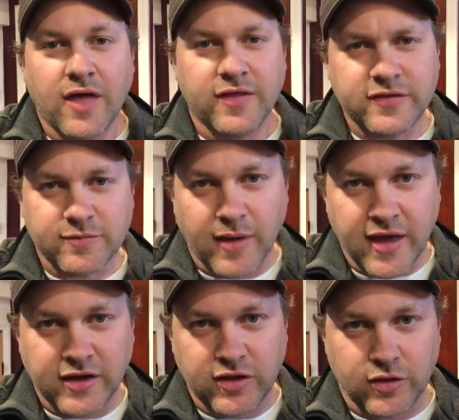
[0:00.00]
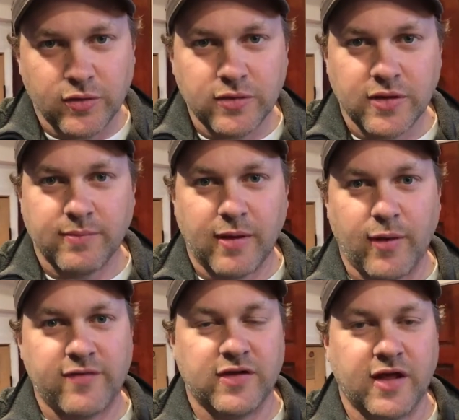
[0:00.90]
This is my ADU. My
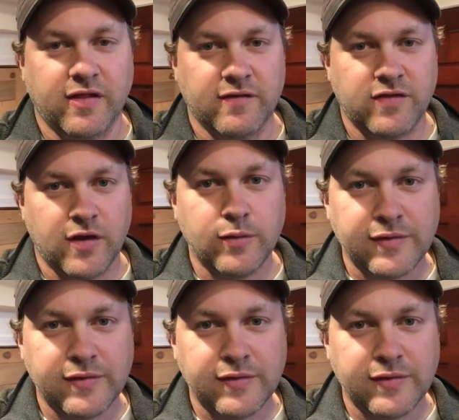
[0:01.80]
wife and I live here.